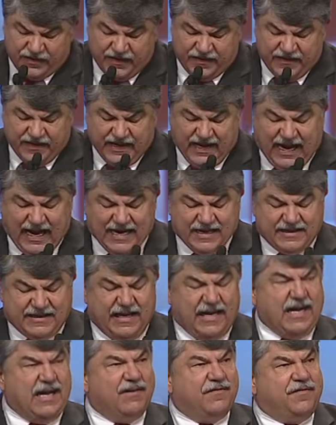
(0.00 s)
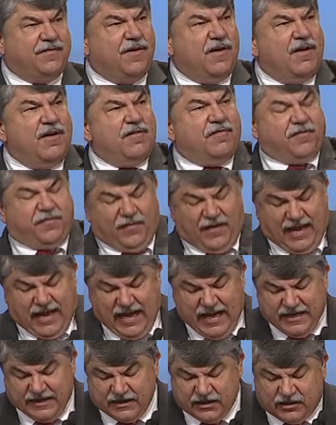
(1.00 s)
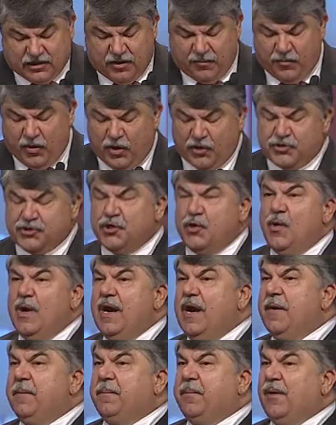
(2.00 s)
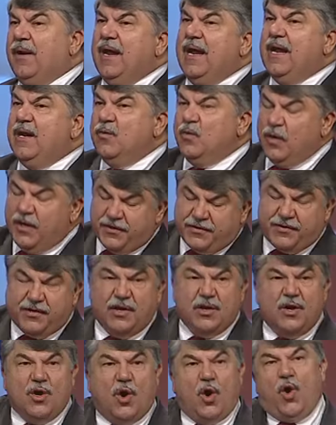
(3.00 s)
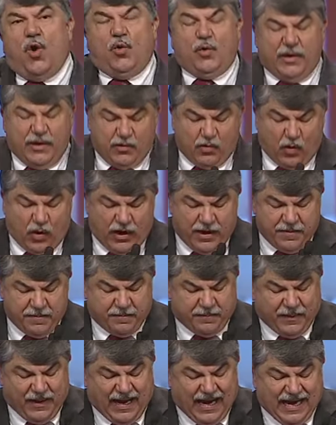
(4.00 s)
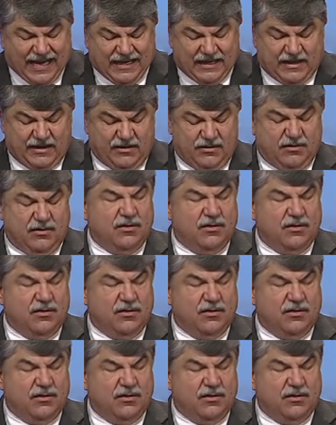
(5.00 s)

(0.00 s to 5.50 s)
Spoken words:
than the idea of flying a commercial airplane with only one pilot.